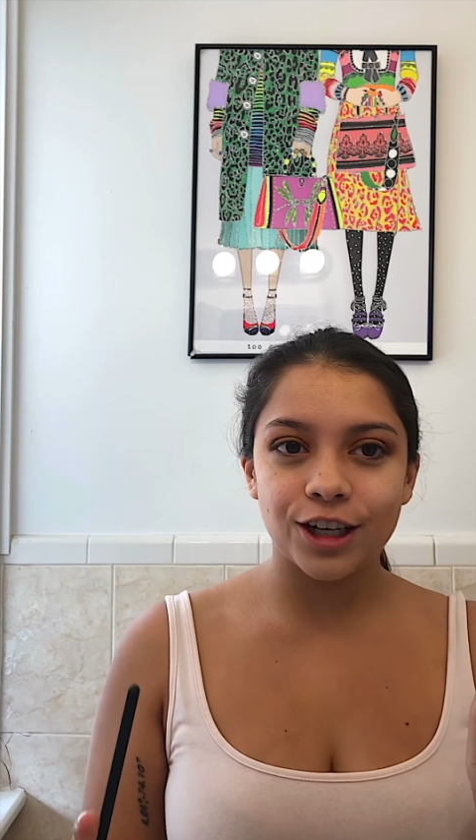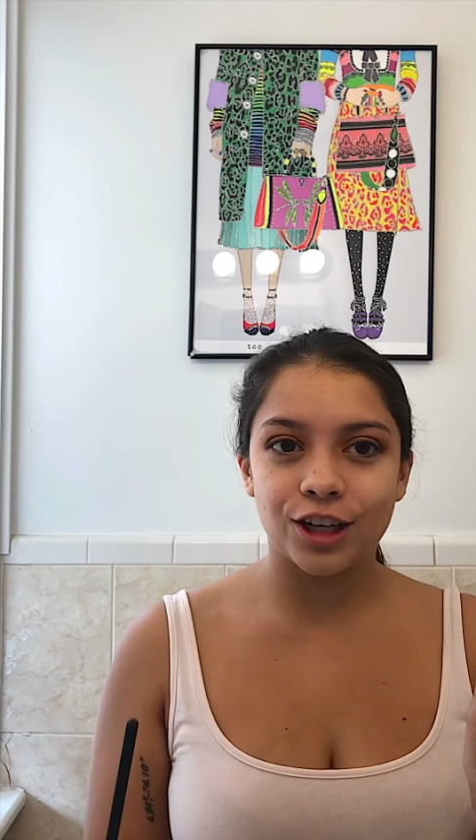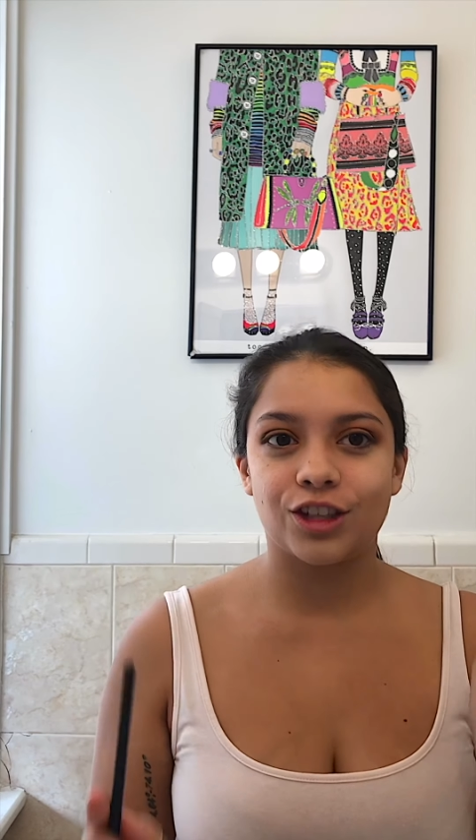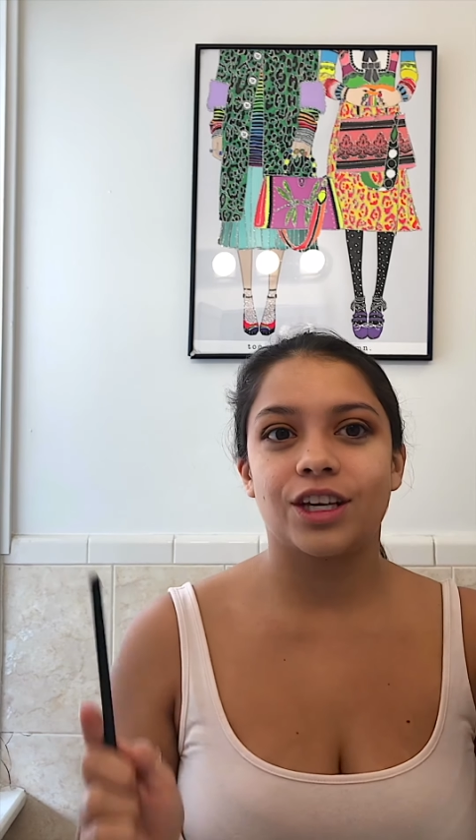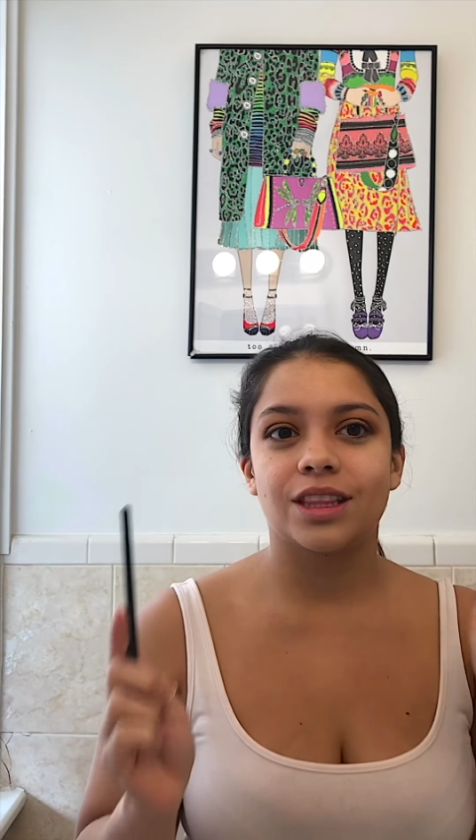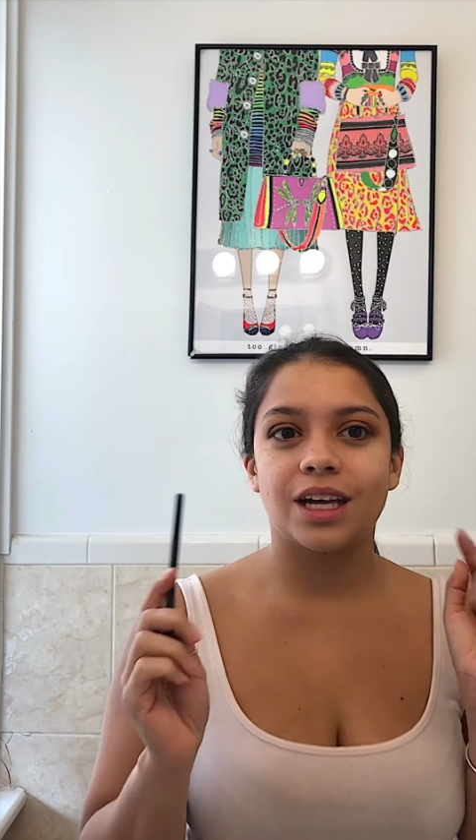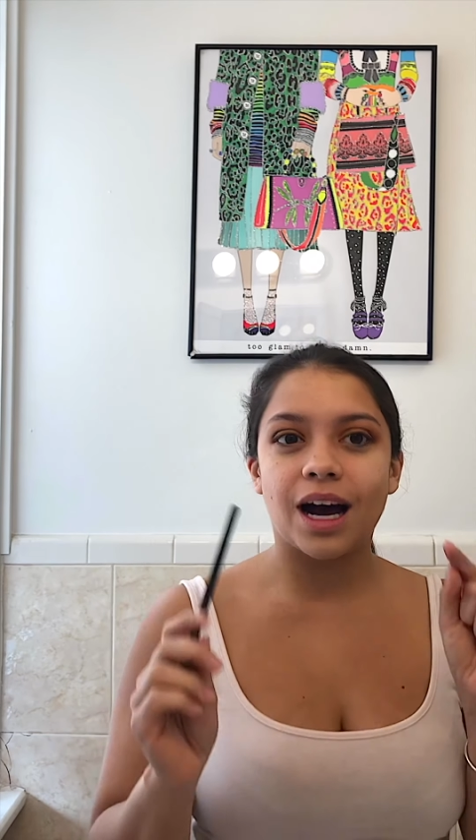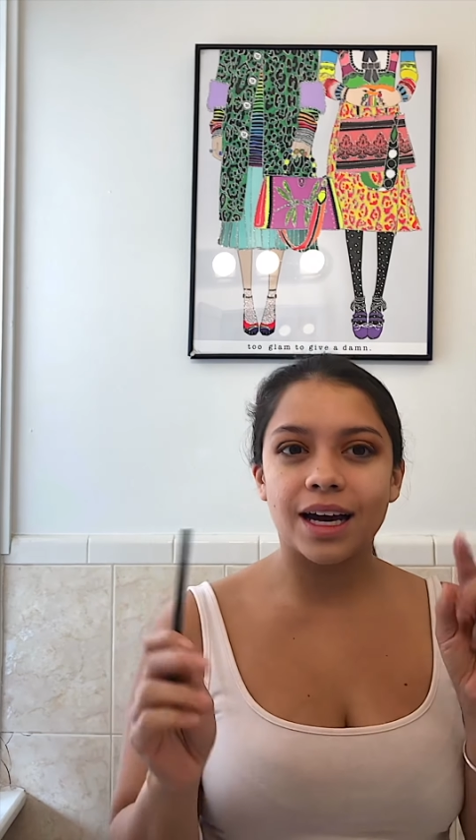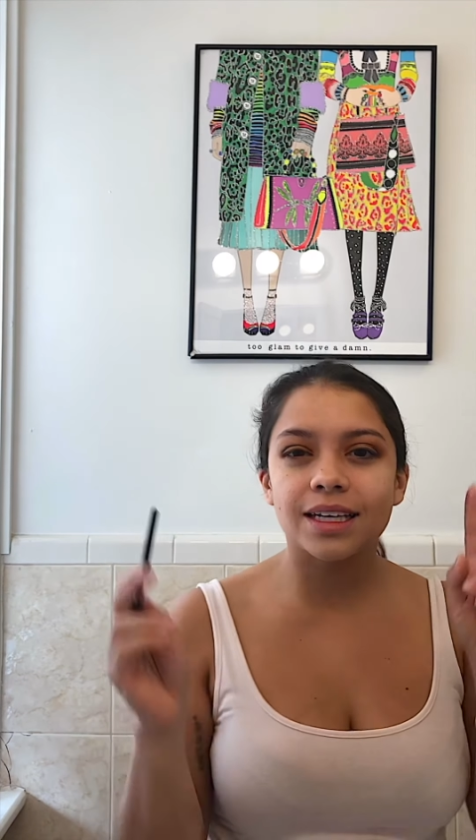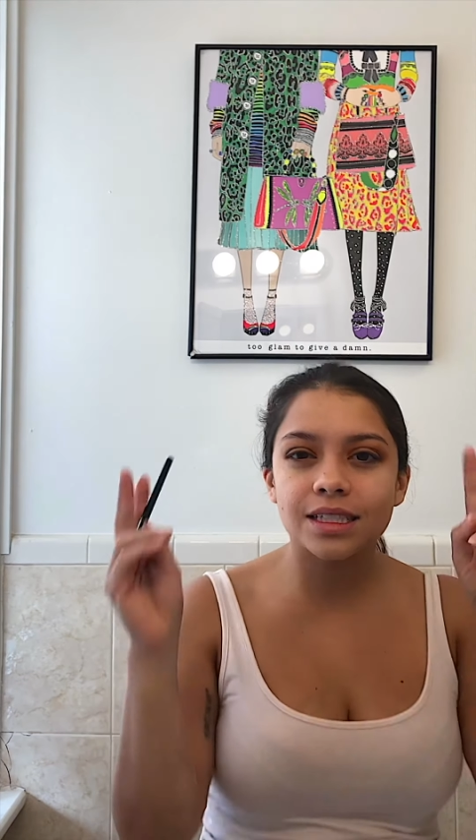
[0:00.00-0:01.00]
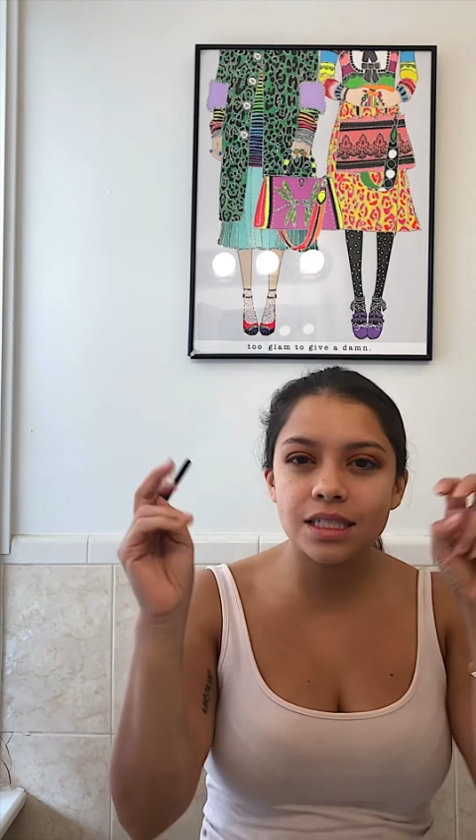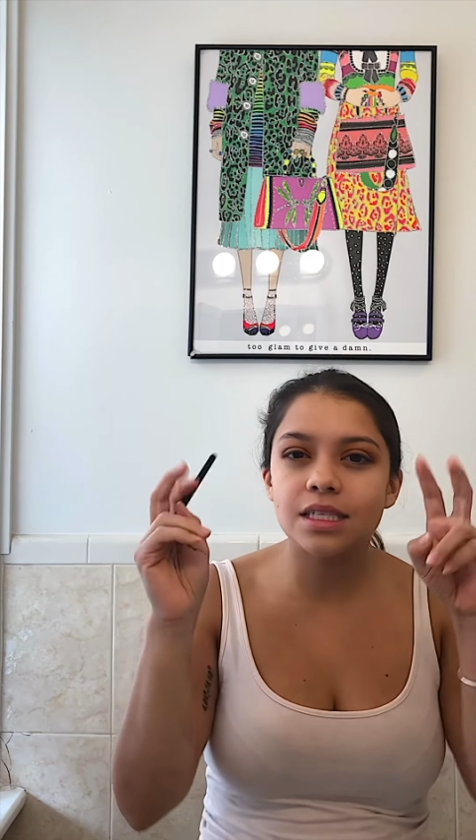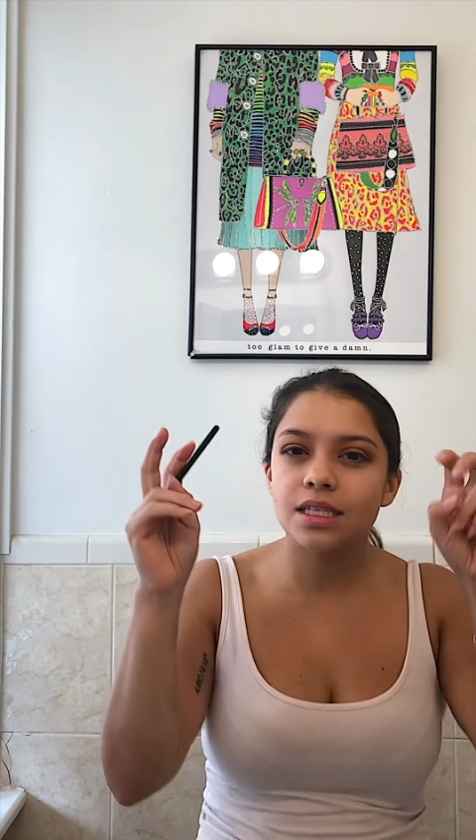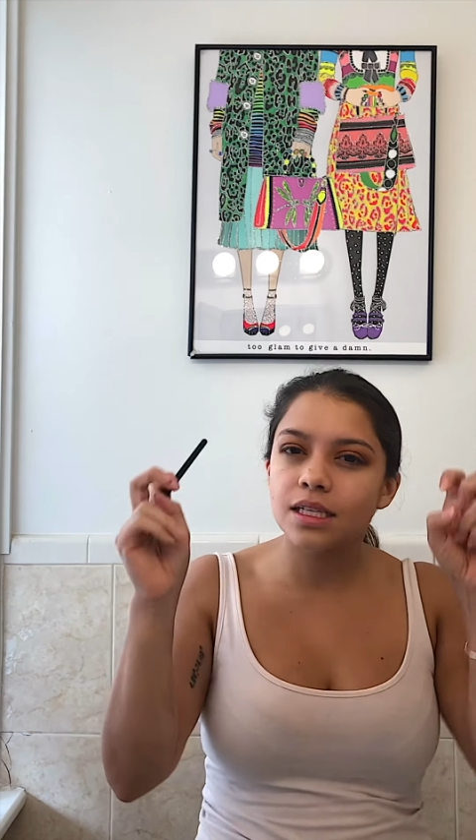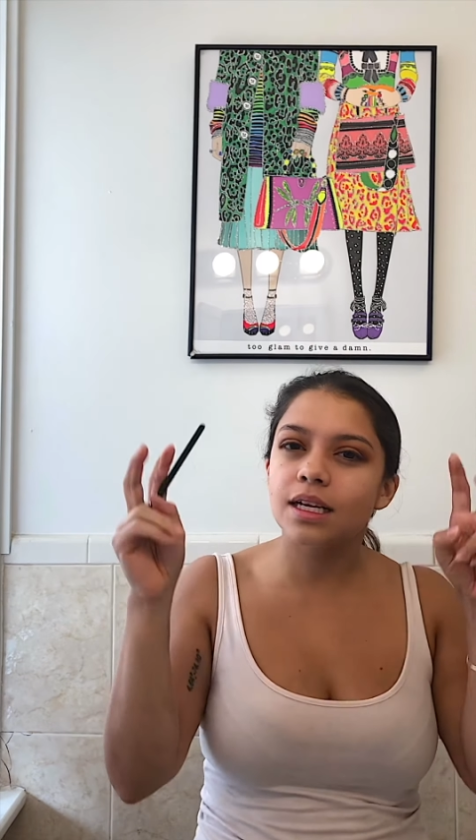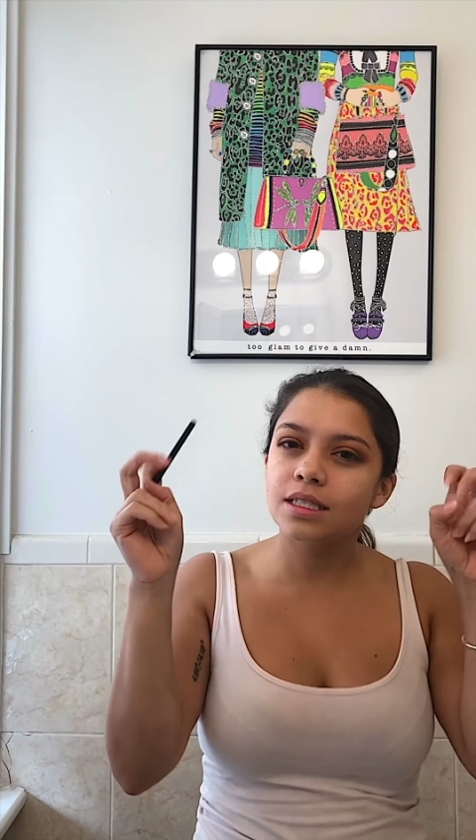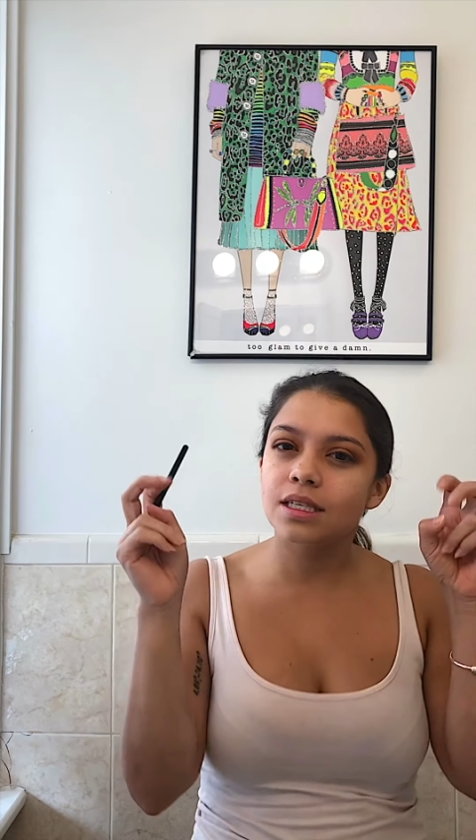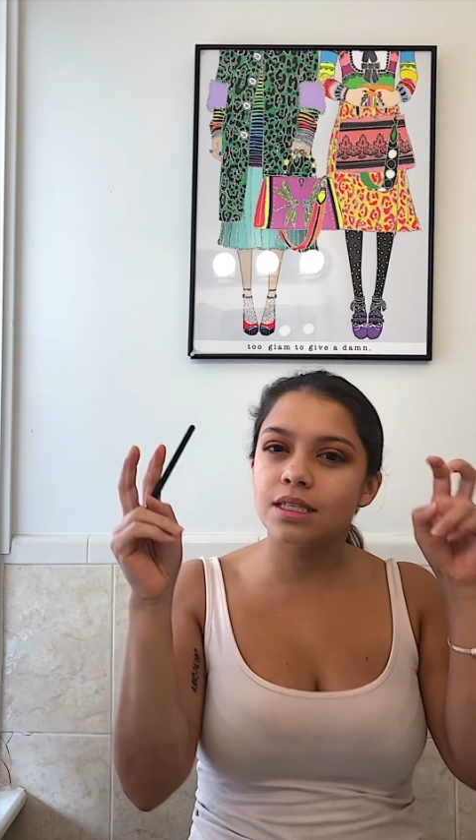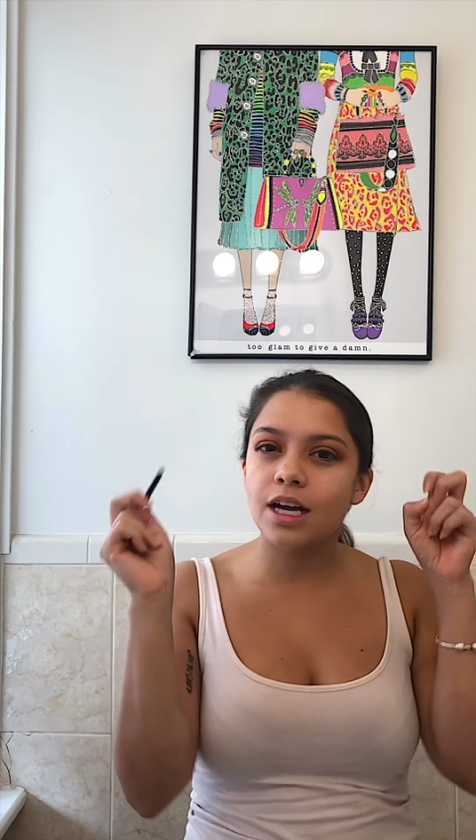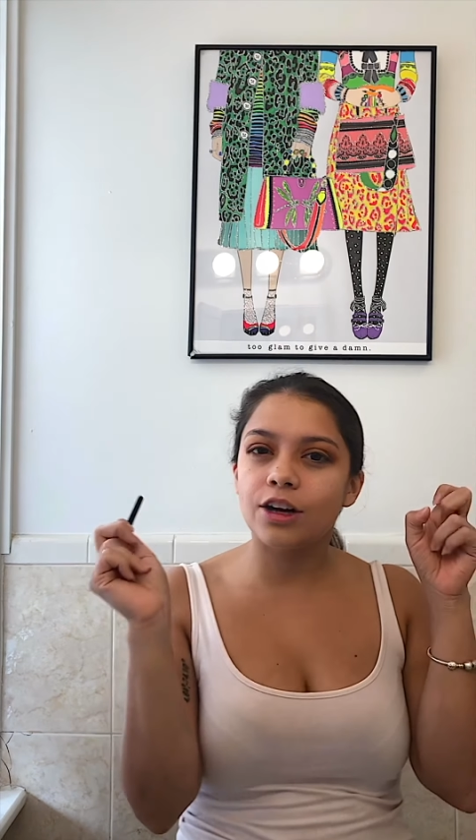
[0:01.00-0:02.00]
or the lines
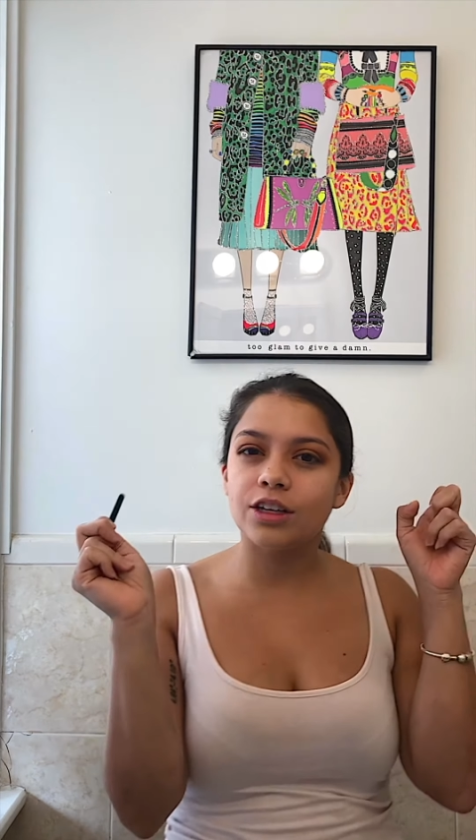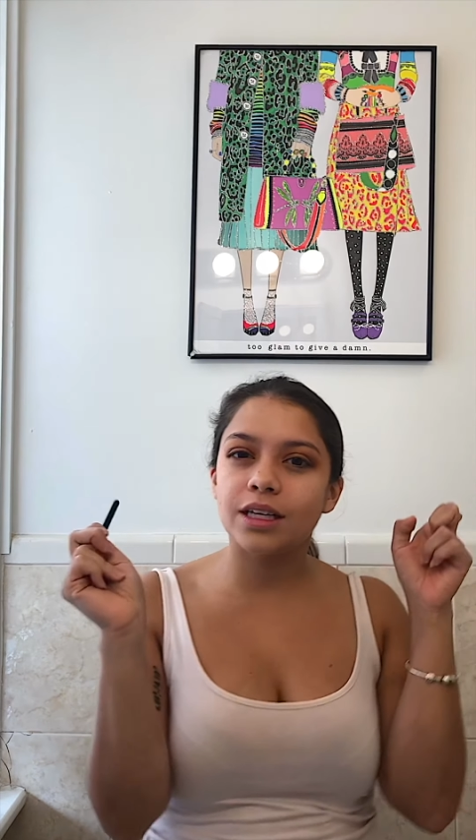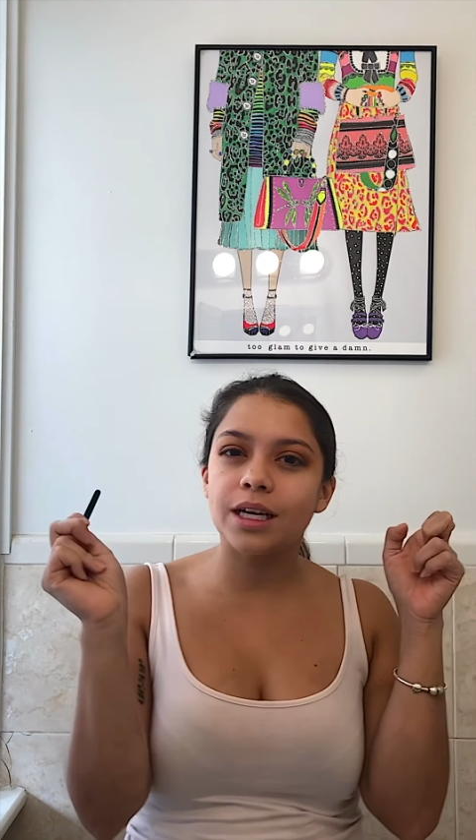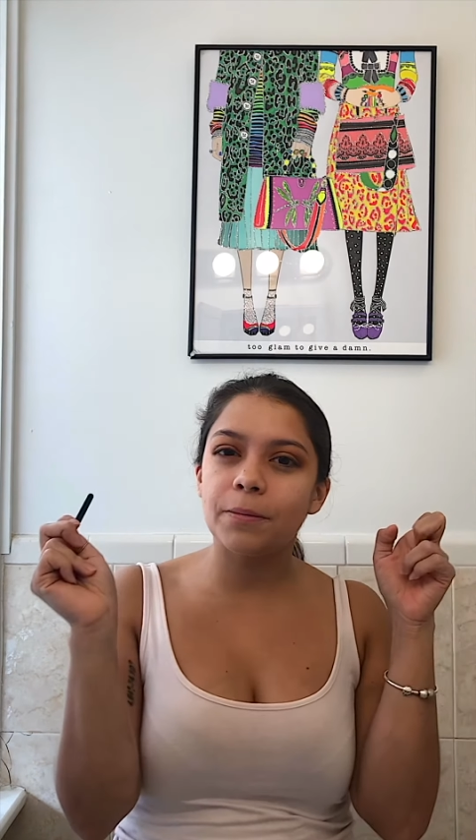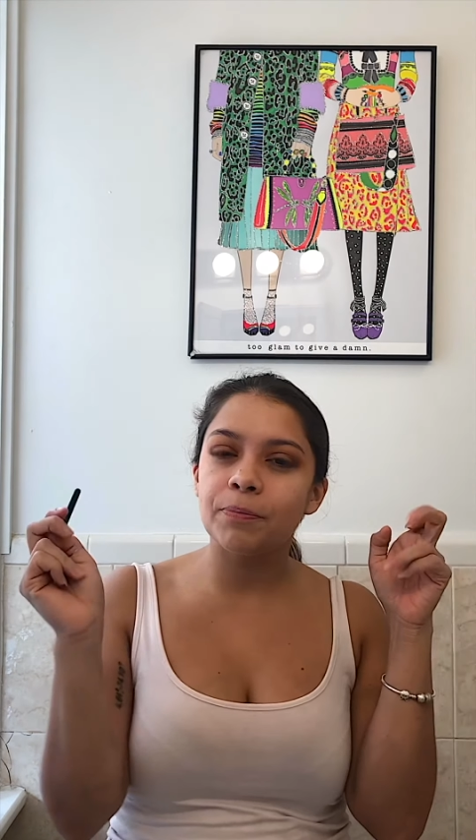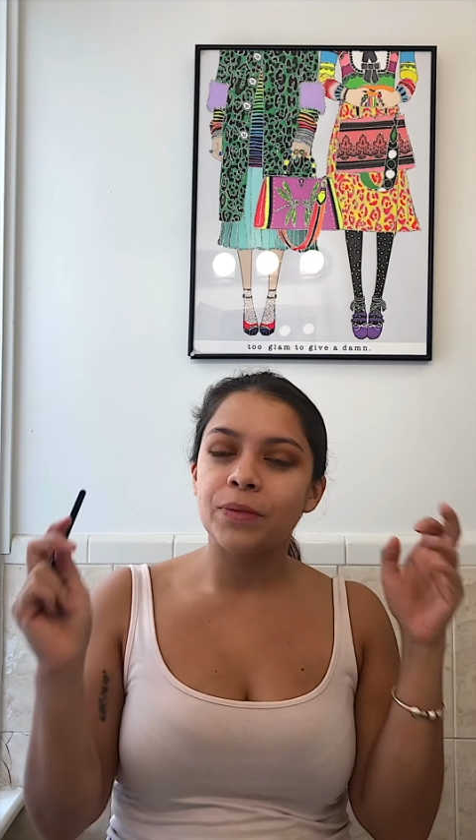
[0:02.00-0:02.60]
necessarily,